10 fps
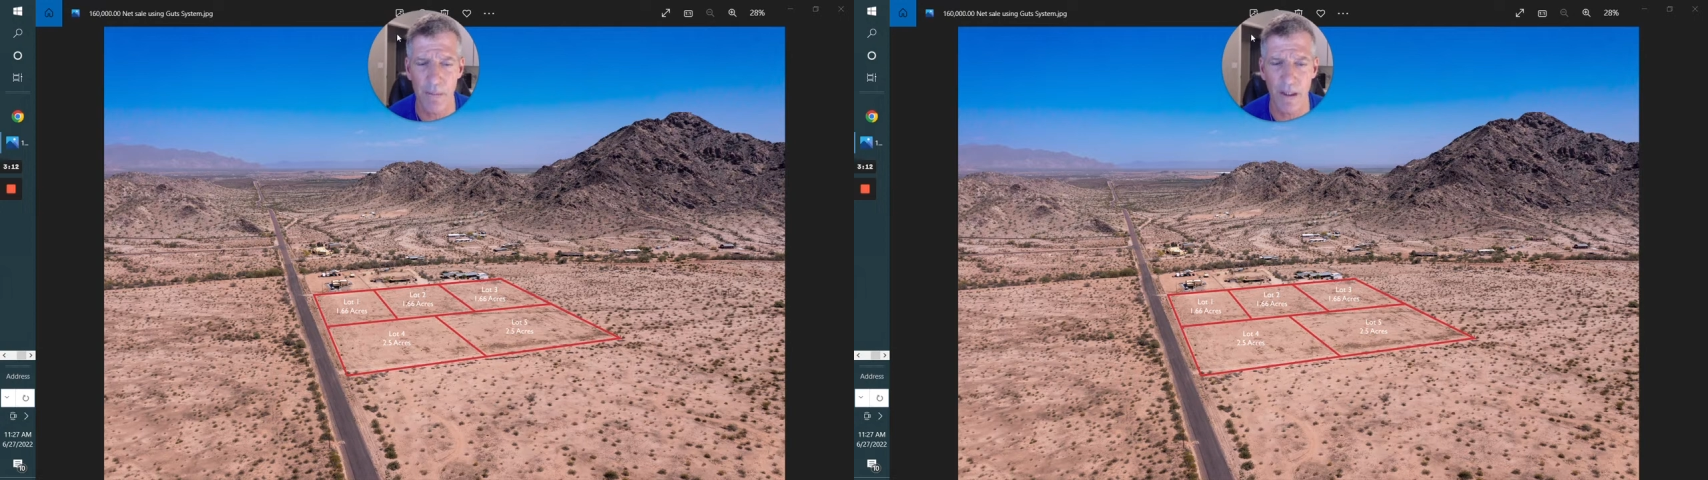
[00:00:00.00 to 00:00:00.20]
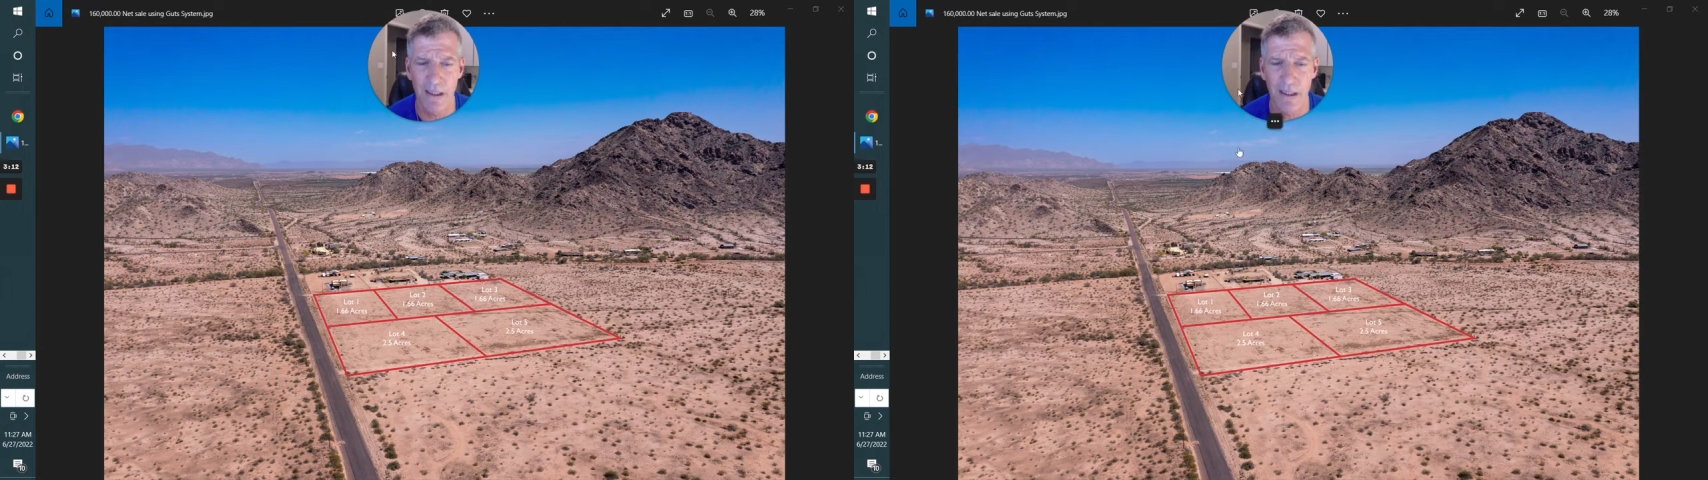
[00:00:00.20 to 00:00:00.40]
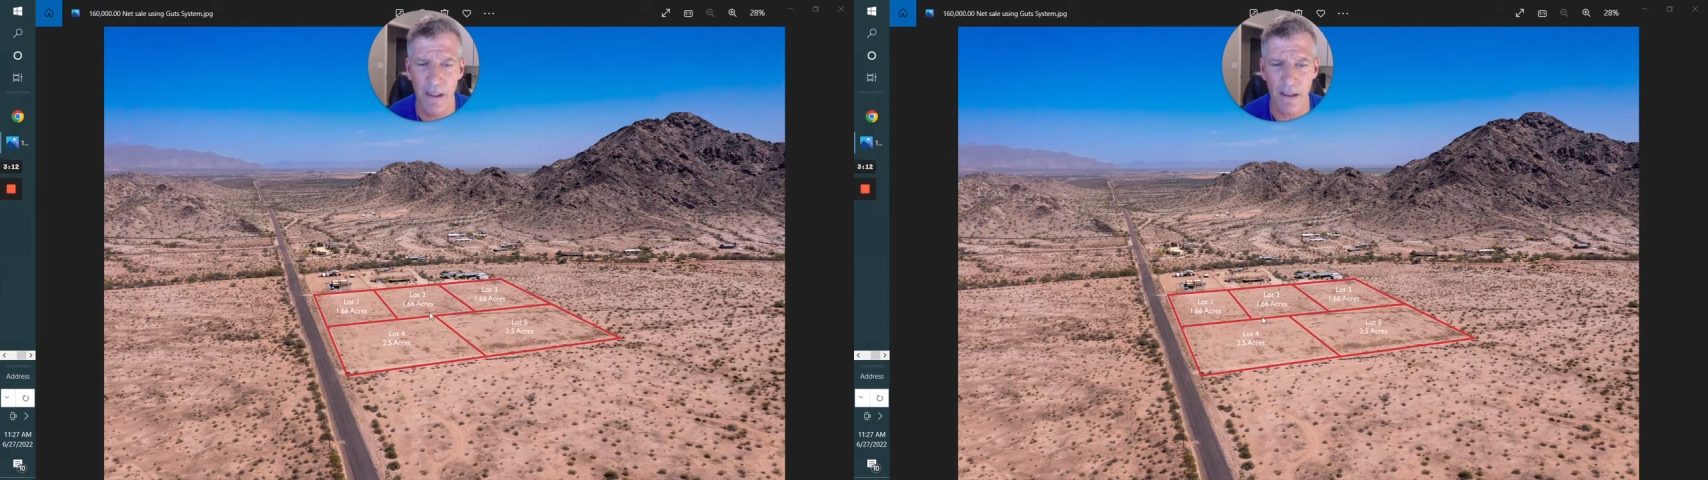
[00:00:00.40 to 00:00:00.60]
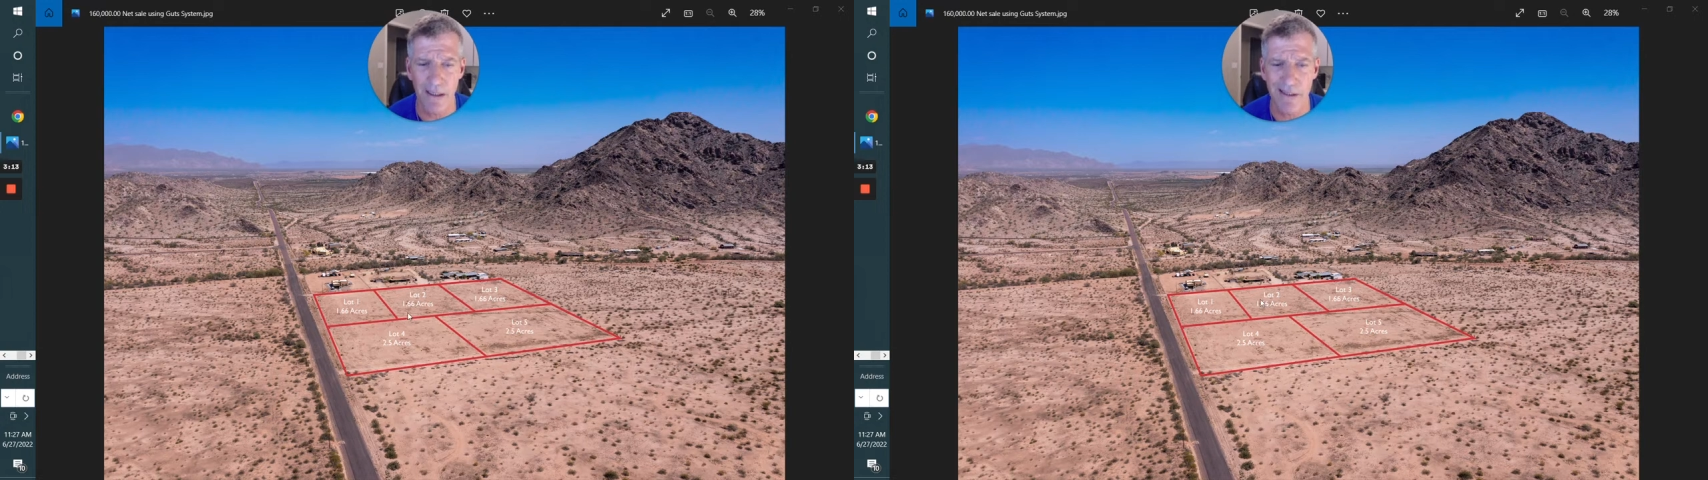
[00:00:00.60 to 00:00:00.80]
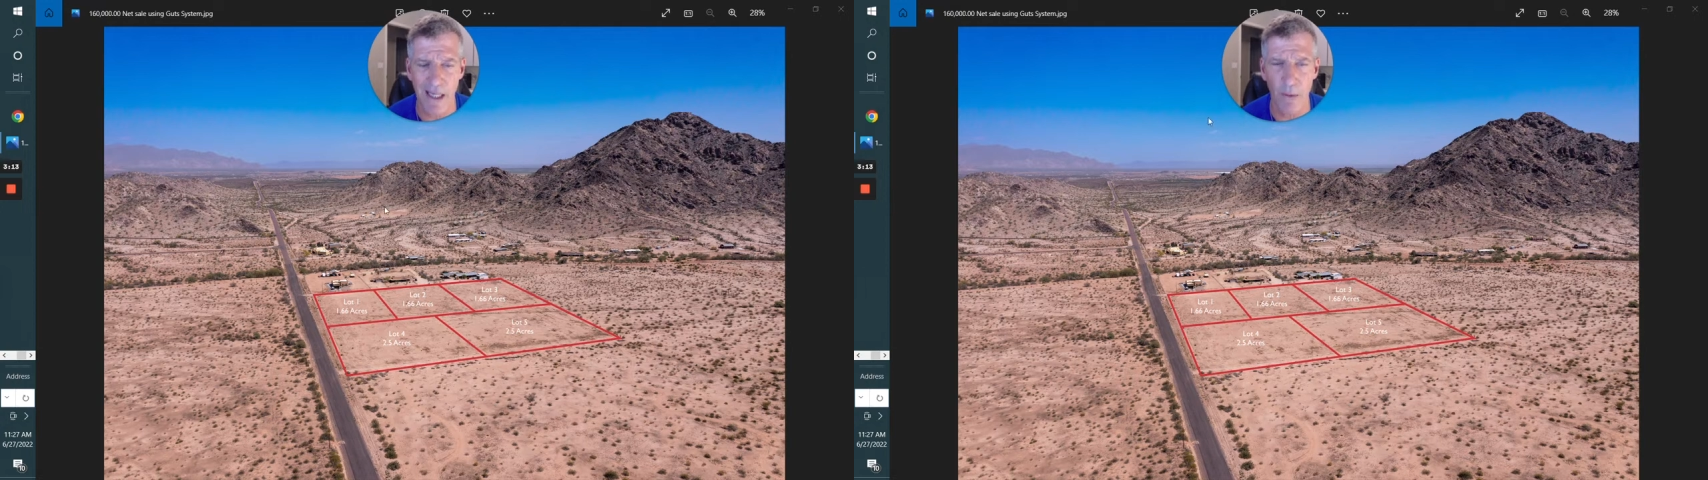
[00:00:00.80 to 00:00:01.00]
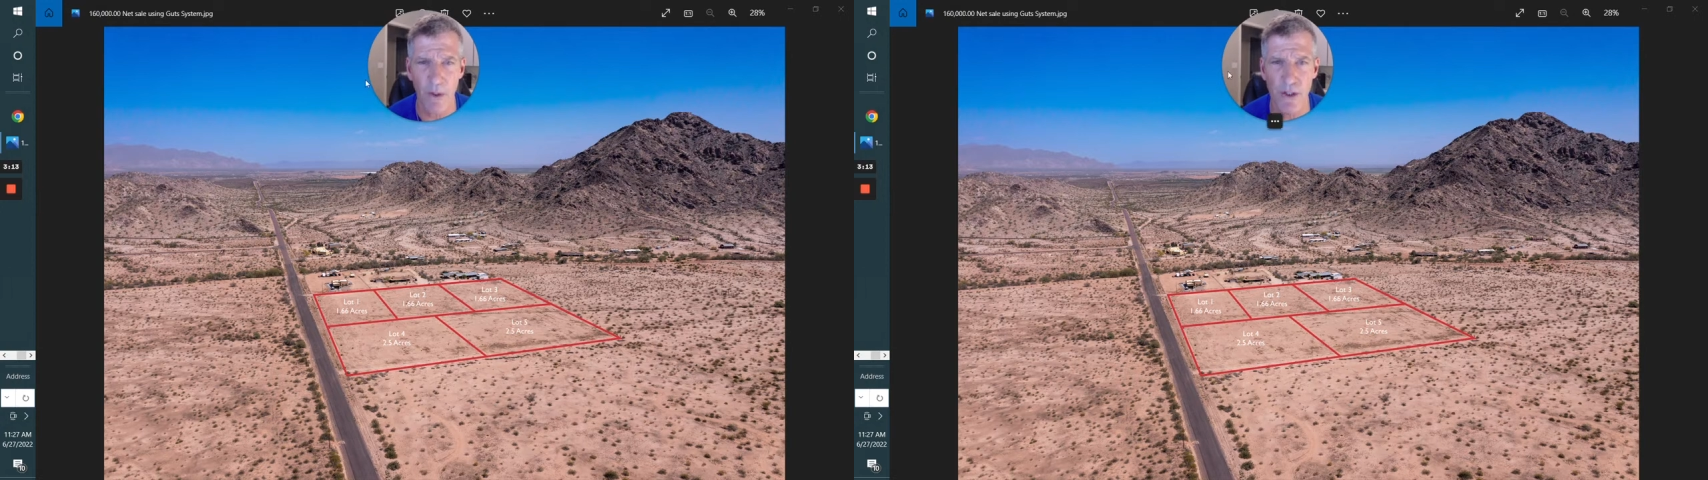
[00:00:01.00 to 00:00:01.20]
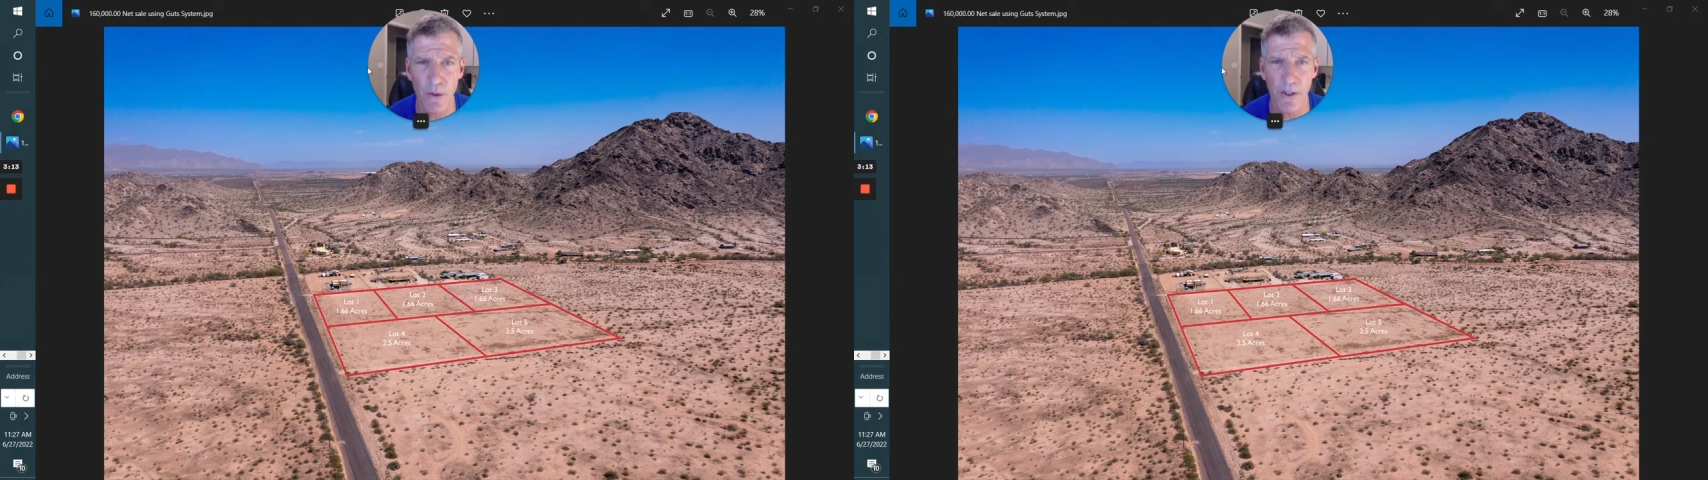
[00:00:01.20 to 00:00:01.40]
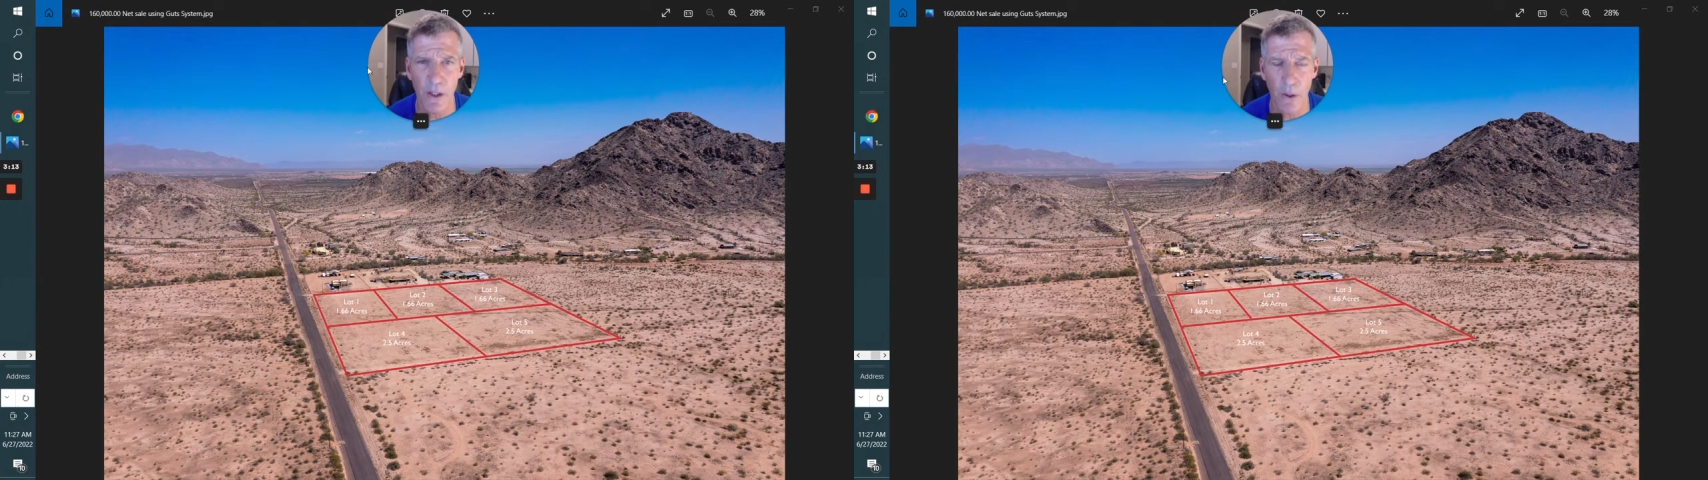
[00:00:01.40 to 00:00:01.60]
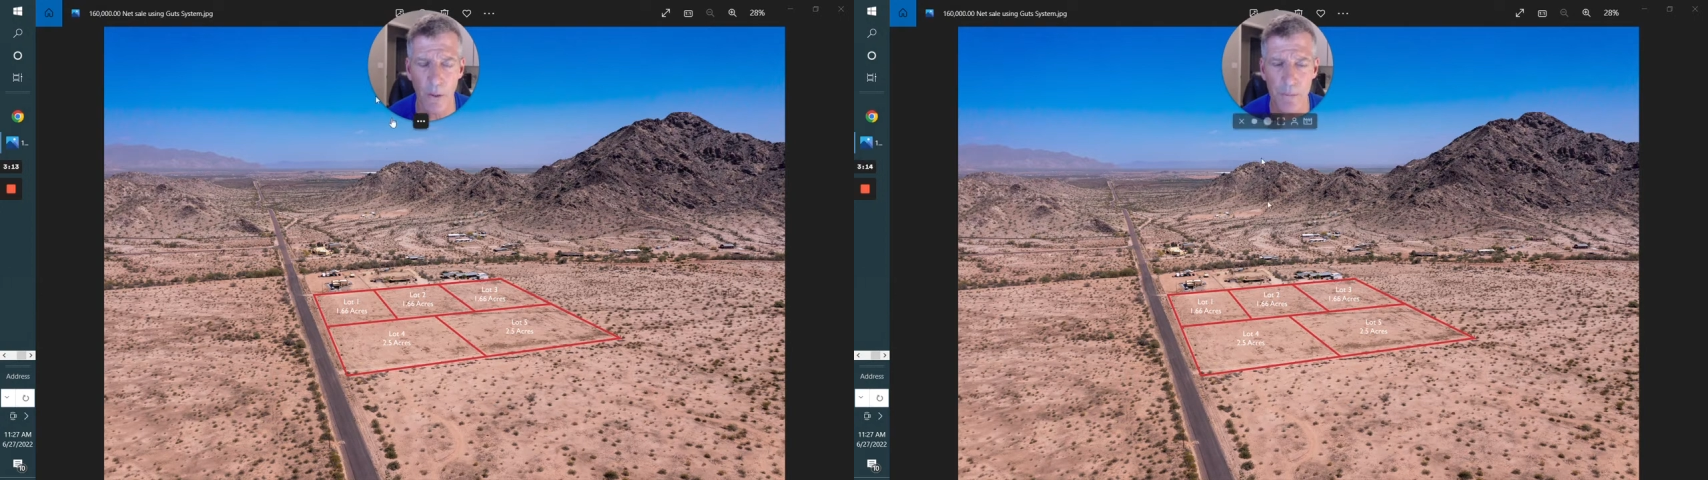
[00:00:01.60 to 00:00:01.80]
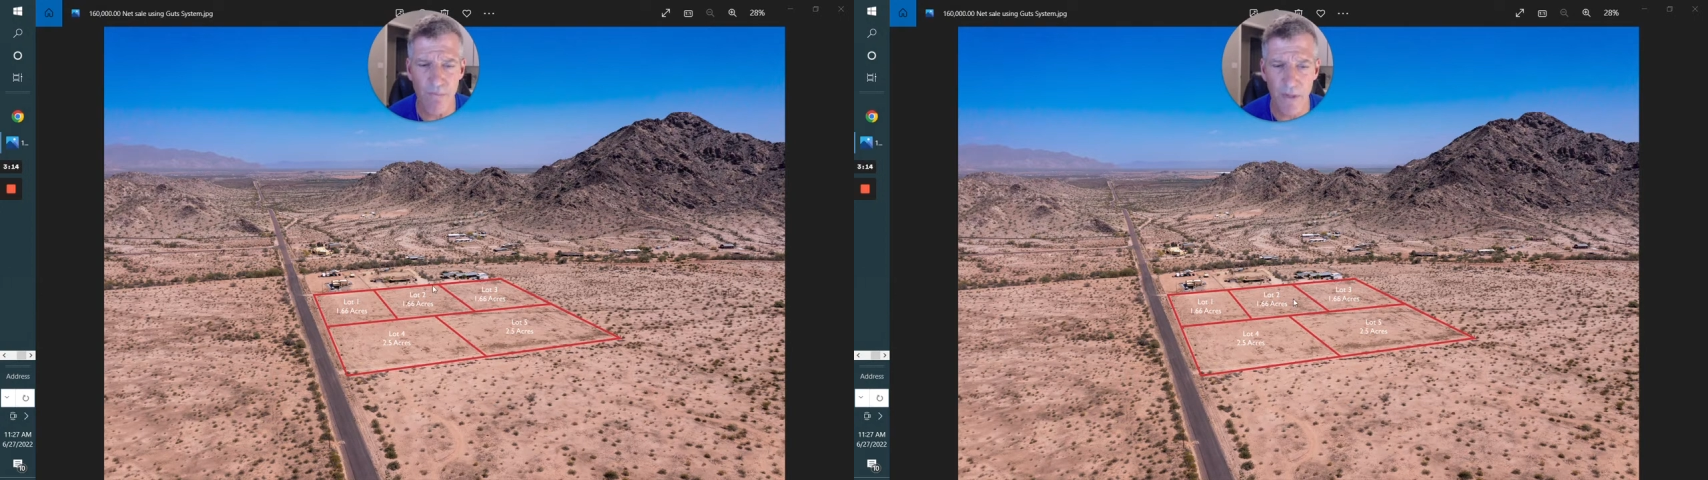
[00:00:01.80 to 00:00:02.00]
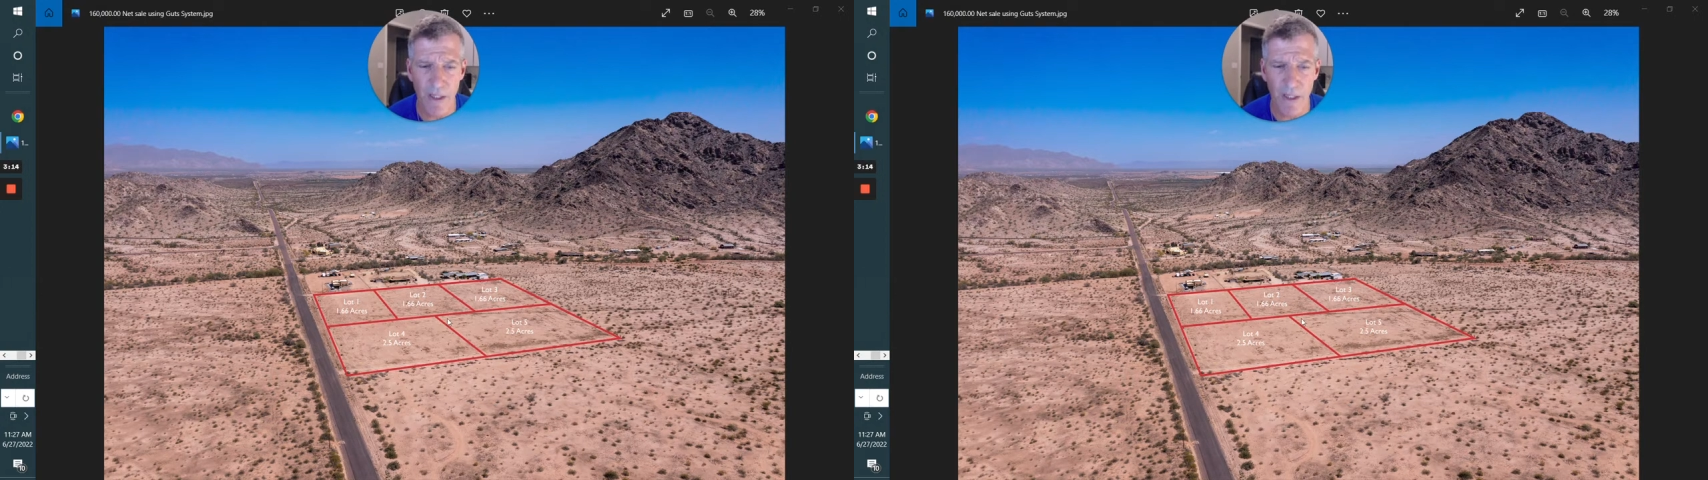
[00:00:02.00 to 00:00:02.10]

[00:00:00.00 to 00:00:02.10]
But at least I want you to know.